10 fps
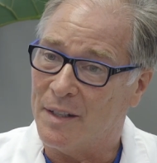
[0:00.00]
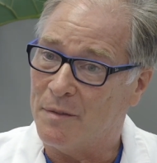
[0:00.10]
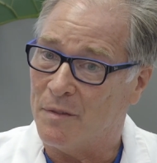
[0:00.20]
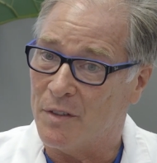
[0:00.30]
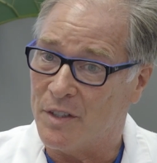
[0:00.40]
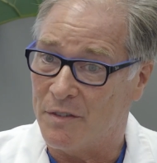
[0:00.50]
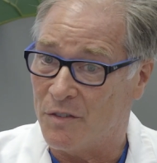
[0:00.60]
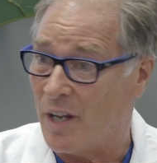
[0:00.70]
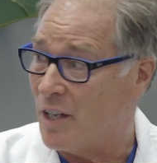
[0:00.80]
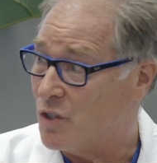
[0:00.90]
can
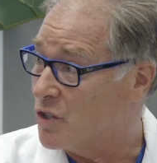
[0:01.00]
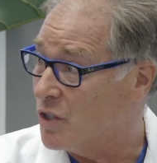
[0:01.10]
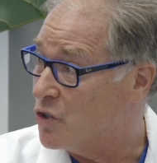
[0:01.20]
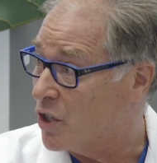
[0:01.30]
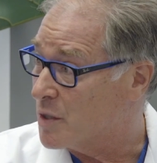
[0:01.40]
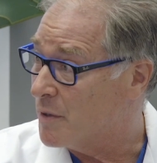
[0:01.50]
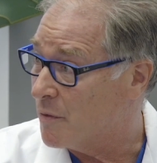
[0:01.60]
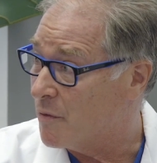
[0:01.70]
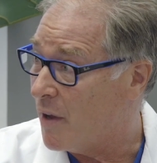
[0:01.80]
take just an adjustment of the